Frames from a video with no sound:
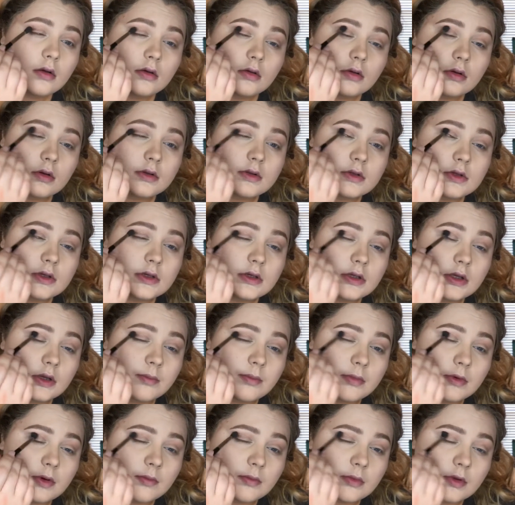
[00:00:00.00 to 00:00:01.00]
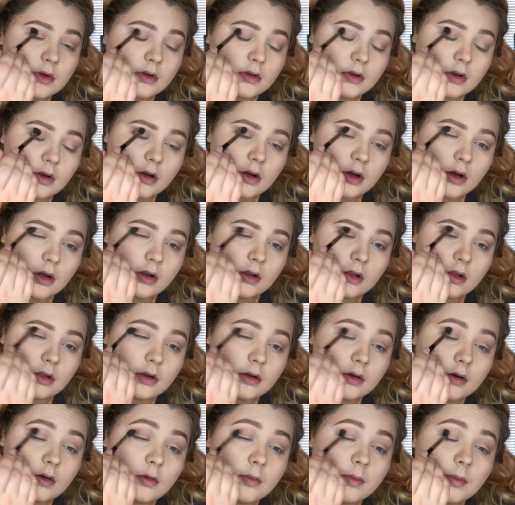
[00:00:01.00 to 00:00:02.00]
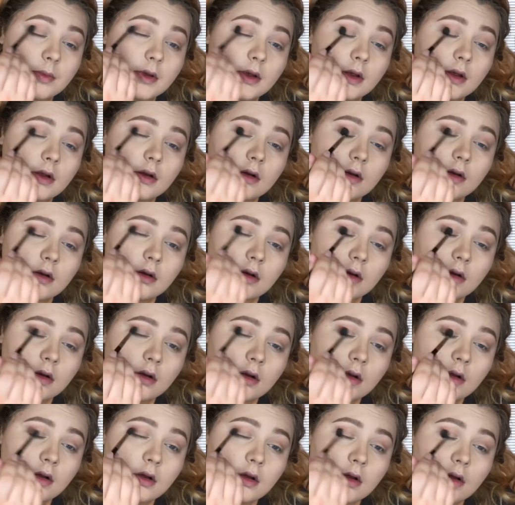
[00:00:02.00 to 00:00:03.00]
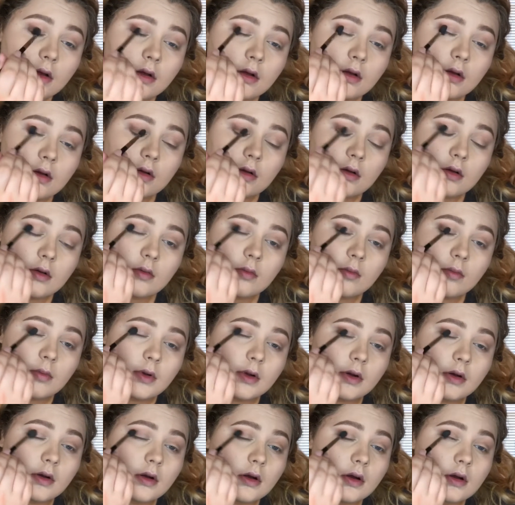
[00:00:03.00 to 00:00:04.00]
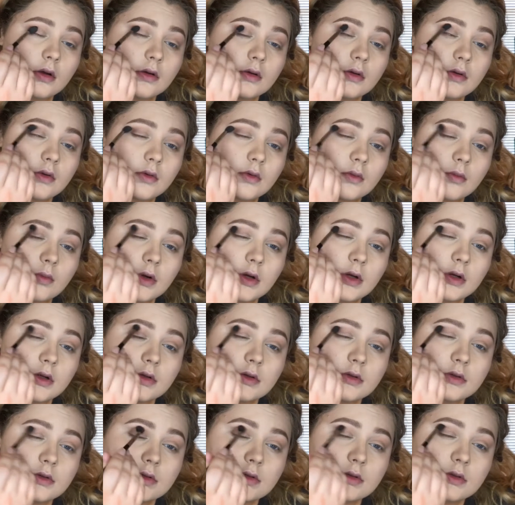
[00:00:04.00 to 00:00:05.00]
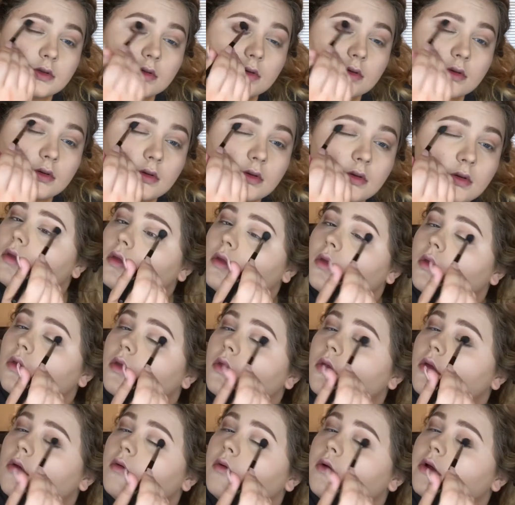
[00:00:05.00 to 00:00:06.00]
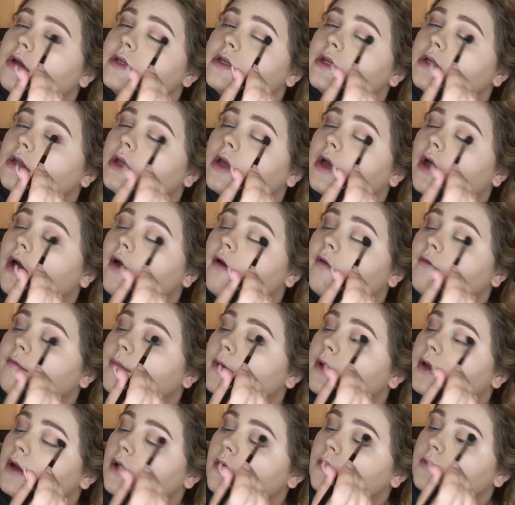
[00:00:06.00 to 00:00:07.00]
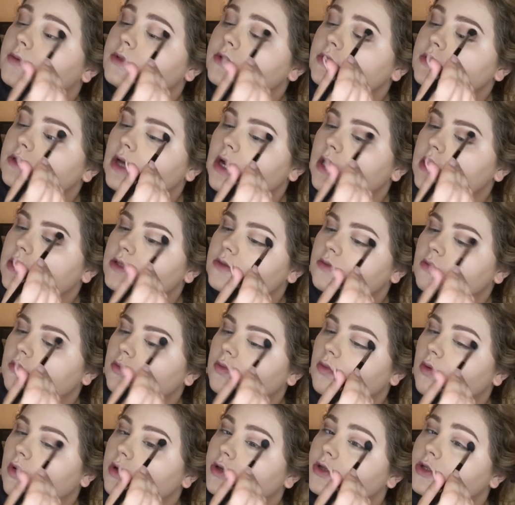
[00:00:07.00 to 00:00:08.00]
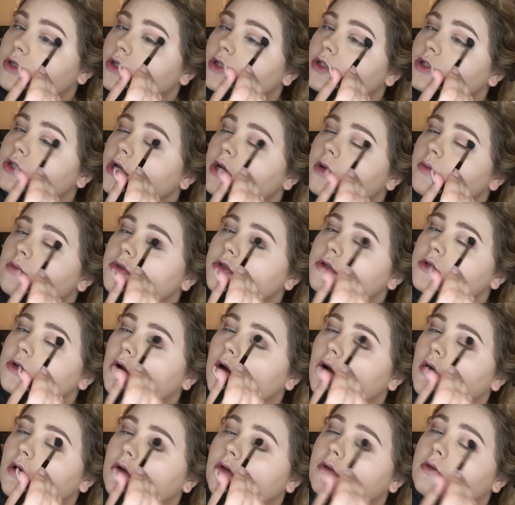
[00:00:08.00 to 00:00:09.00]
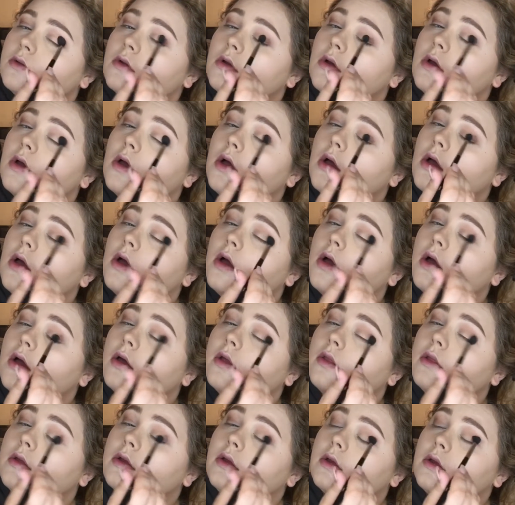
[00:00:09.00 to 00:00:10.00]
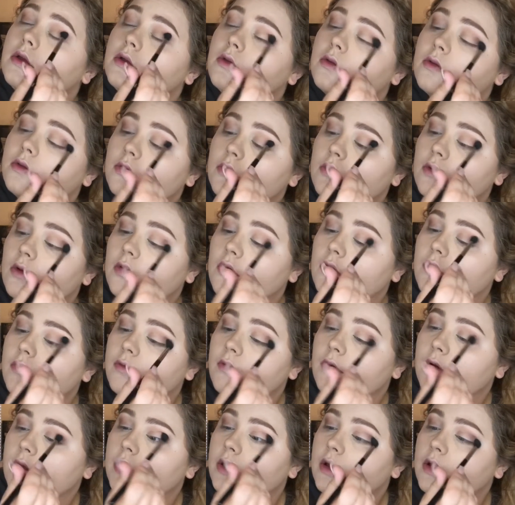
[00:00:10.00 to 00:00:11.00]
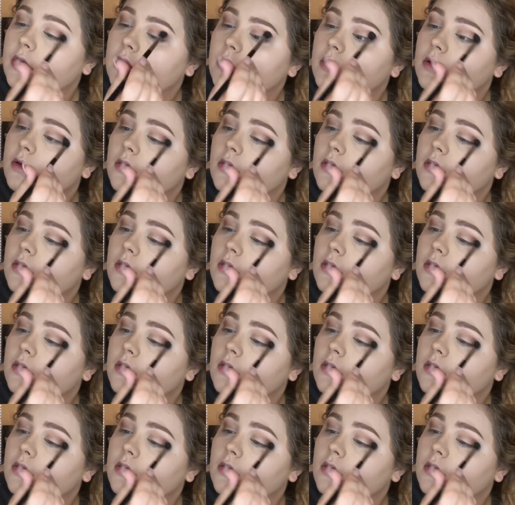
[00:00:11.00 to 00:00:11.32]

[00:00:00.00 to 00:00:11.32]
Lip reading: just to deepen up the look a little bit, but not too much. Recently, I've been obsessed with watching James Charles. I think he's so funny.